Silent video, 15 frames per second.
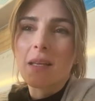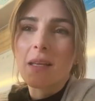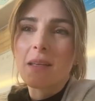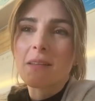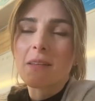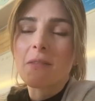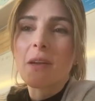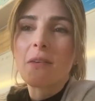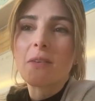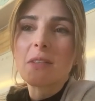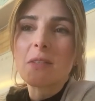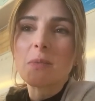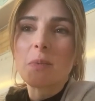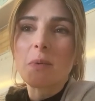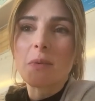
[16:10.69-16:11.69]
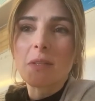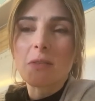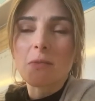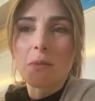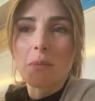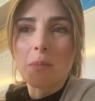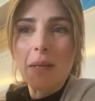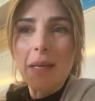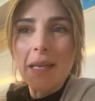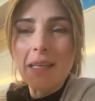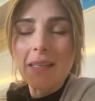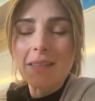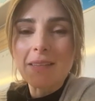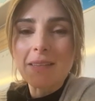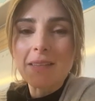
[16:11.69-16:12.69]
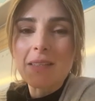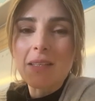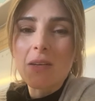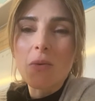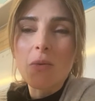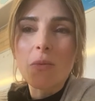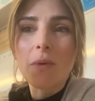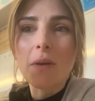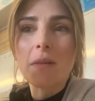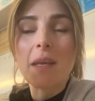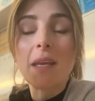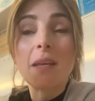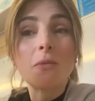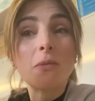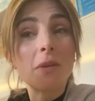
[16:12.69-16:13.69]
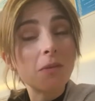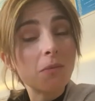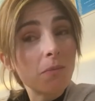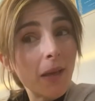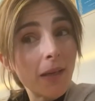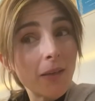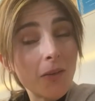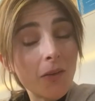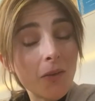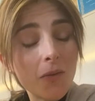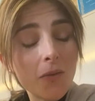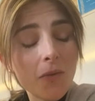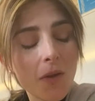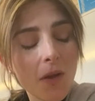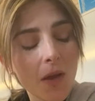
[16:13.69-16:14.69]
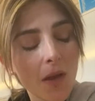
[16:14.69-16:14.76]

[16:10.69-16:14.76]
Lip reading: It's a very spiritual place where they respect you,